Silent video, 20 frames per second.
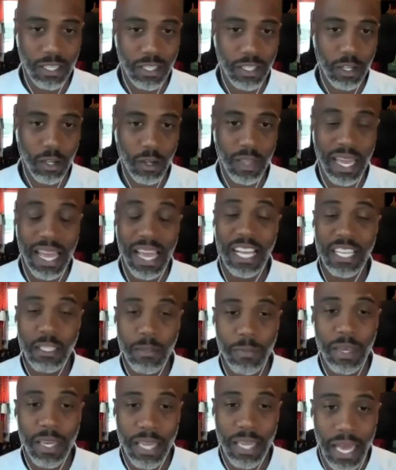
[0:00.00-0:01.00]
The
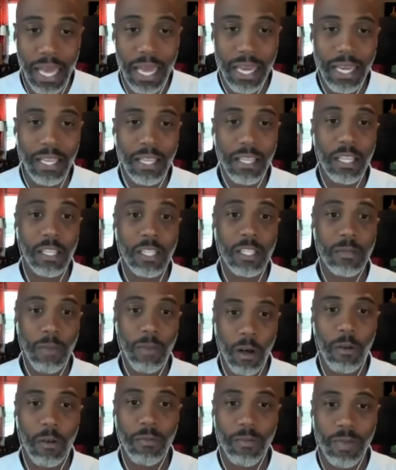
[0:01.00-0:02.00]
SBA, the
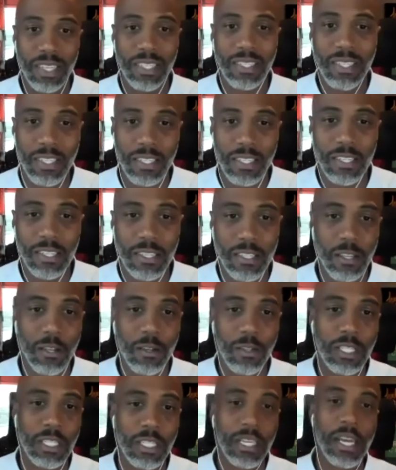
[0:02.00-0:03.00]
Small Business
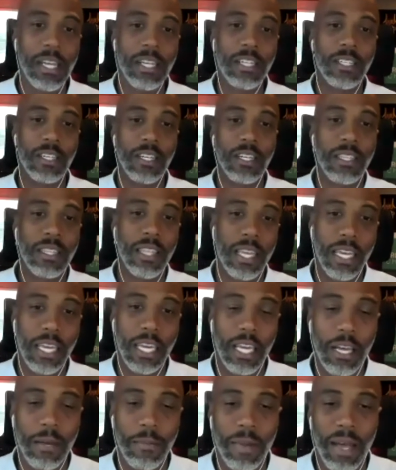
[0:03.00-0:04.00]
Association,
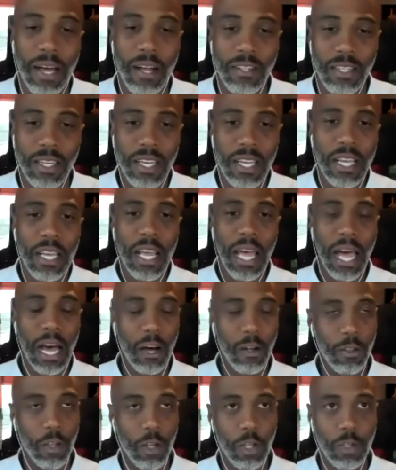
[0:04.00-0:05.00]
thinking about
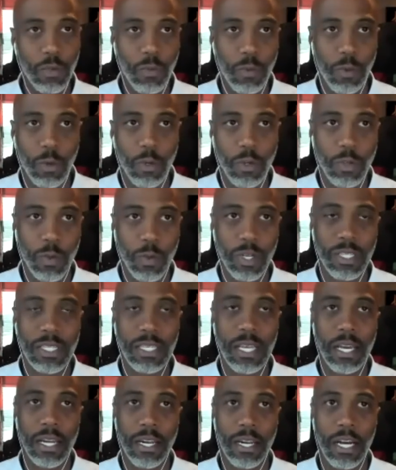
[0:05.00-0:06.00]
how those rules were
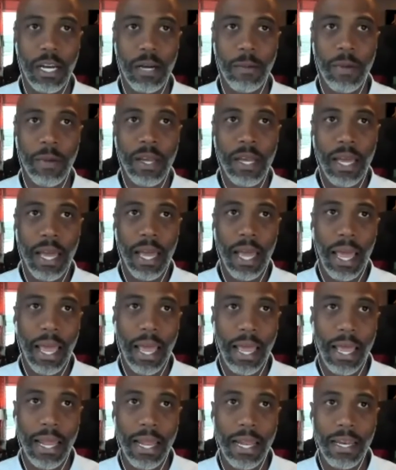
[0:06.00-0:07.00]
set up,
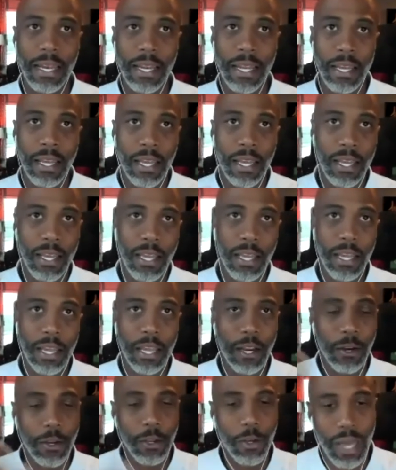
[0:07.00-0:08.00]
and
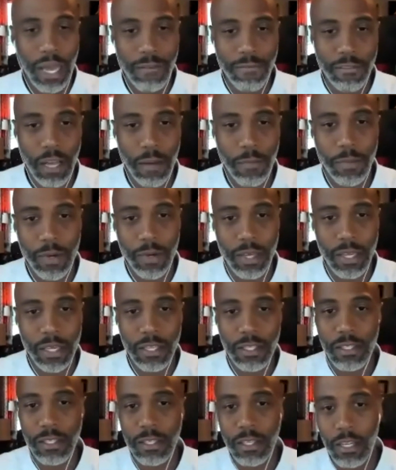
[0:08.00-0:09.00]
here you have
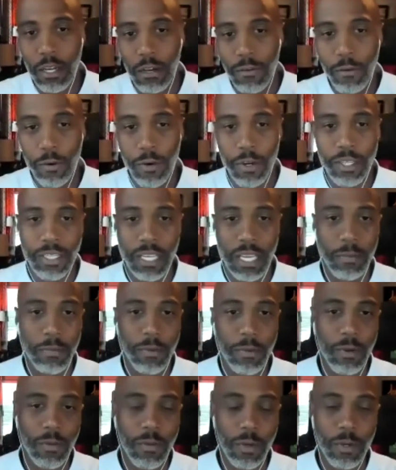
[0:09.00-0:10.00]
companies, for
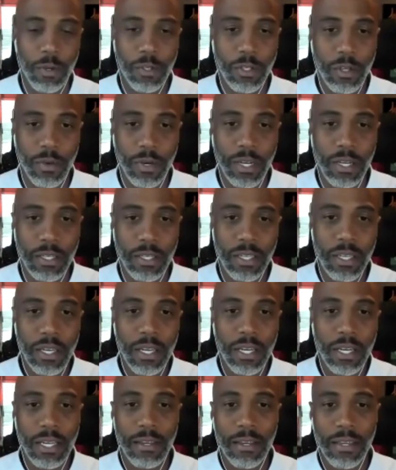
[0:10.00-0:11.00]
example, Ruth's Chris,
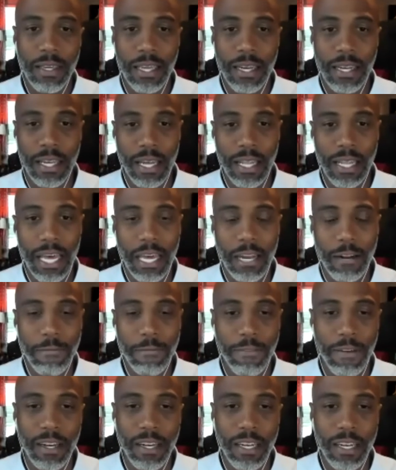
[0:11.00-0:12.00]
getting a lot of
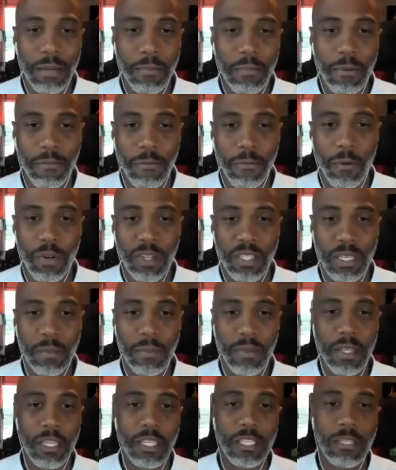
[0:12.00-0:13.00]
funding before some of
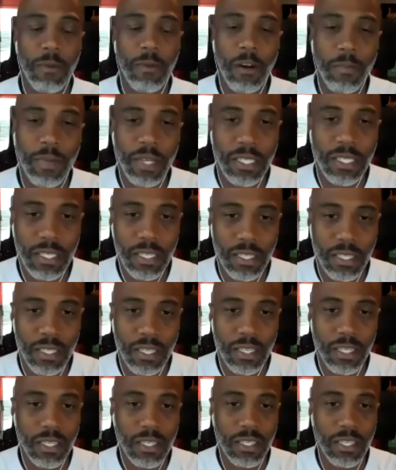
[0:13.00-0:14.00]
these small
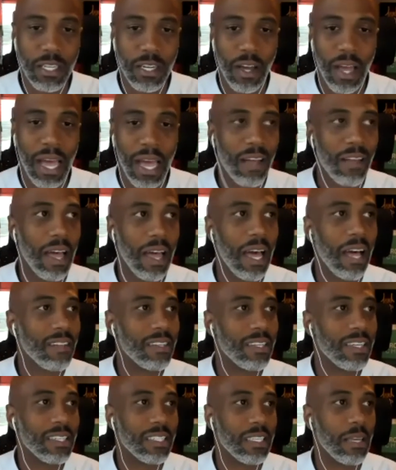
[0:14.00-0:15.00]
businesses. How
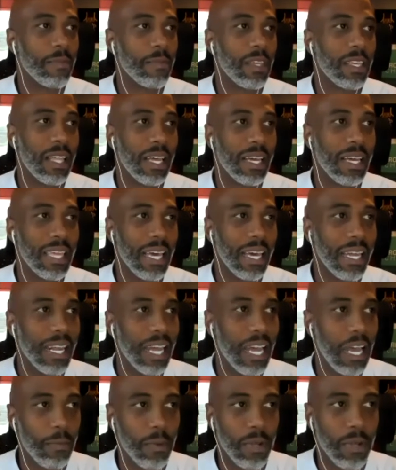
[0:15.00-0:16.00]
does something like that happen?